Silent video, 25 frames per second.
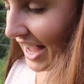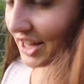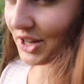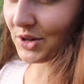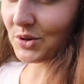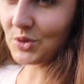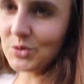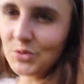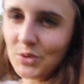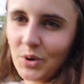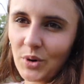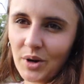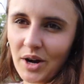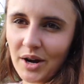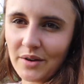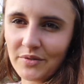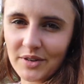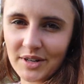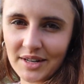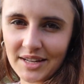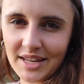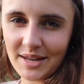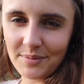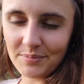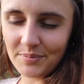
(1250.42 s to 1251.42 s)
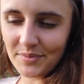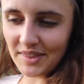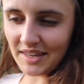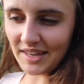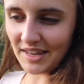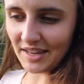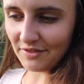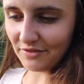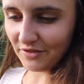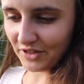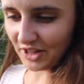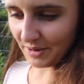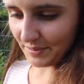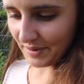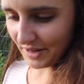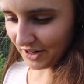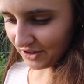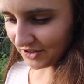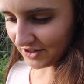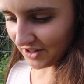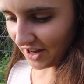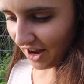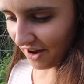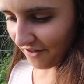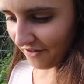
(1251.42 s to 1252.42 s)
I used row cover to keep the flea
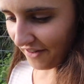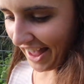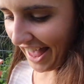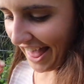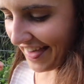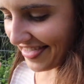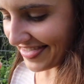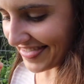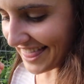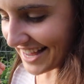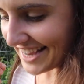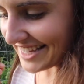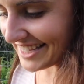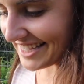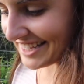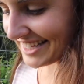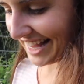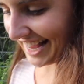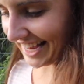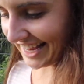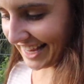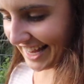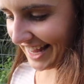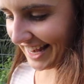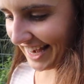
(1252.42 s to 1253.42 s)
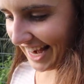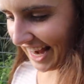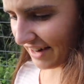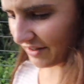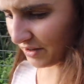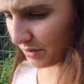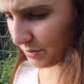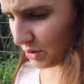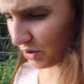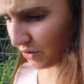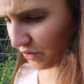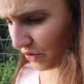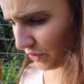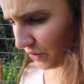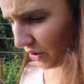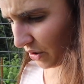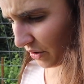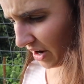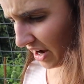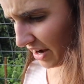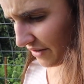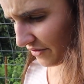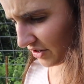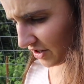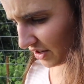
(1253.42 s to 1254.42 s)
beetles off and the second I removed the row
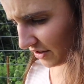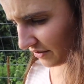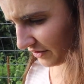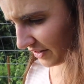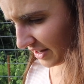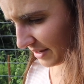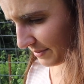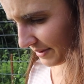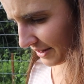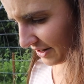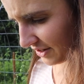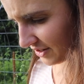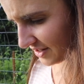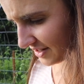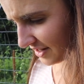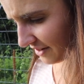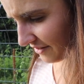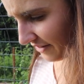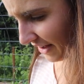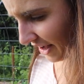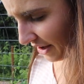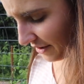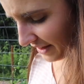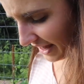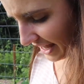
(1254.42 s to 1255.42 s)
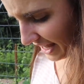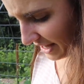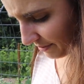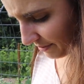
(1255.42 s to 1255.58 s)
cover, the flea beetles found the